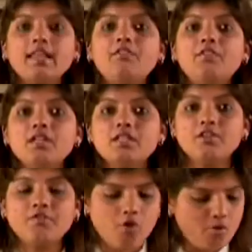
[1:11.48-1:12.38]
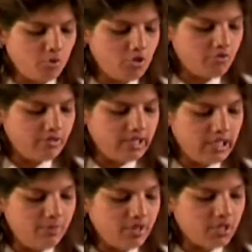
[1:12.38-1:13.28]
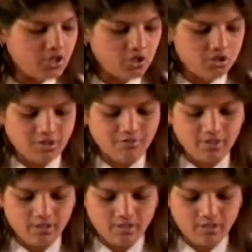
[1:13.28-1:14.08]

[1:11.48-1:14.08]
Now first and foremost, we will keep a kitchen towel